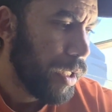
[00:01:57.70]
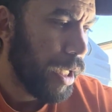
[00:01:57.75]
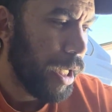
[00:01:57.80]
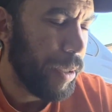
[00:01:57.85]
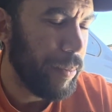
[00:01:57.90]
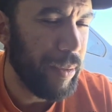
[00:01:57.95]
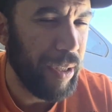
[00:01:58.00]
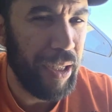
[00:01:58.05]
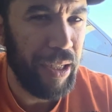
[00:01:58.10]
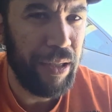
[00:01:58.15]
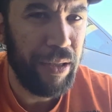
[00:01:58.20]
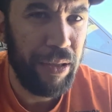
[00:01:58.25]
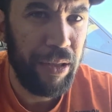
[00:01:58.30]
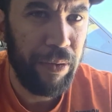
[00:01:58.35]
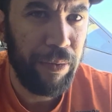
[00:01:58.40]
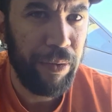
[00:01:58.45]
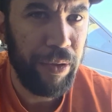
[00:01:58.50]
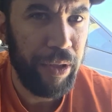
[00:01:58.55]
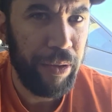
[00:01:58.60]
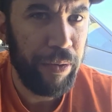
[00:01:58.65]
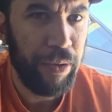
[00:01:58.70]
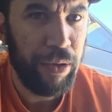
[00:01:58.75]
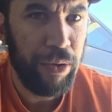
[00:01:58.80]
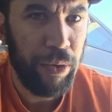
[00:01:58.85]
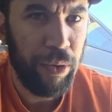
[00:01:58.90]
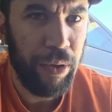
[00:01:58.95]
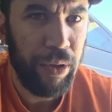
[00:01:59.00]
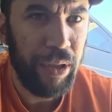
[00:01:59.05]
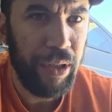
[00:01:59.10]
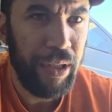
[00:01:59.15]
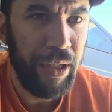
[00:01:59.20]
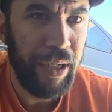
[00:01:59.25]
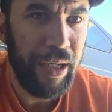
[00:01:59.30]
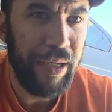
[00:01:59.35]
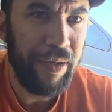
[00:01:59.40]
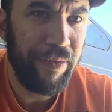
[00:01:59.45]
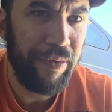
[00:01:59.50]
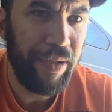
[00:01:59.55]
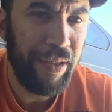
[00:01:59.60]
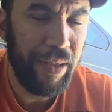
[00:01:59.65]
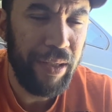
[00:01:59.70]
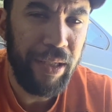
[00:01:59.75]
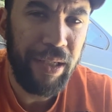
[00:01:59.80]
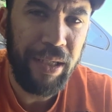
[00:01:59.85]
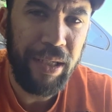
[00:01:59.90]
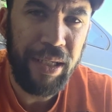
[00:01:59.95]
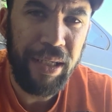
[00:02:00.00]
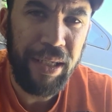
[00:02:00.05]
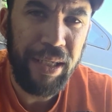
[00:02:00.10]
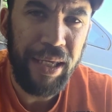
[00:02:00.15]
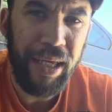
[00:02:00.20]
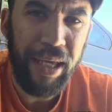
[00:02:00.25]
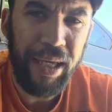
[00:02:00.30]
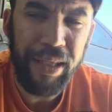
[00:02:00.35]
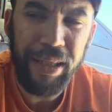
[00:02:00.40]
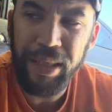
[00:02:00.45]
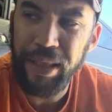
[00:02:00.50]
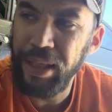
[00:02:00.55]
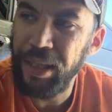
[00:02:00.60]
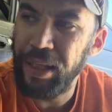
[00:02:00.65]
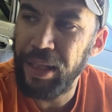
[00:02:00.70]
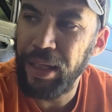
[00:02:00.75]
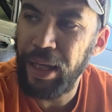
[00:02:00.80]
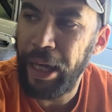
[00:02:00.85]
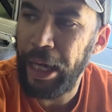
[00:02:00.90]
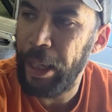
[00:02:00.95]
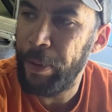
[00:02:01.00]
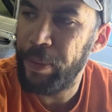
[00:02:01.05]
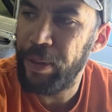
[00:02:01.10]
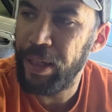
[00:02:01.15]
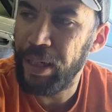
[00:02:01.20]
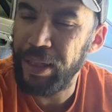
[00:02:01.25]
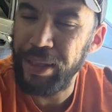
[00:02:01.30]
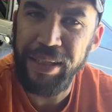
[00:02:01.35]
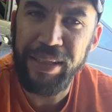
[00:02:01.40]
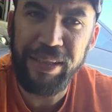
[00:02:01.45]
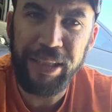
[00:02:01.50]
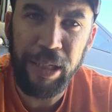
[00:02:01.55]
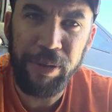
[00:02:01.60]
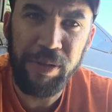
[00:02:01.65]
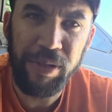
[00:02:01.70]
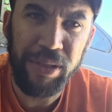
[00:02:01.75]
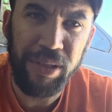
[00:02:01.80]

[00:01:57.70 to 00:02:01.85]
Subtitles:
I'm not gonna really record everything happening on these steps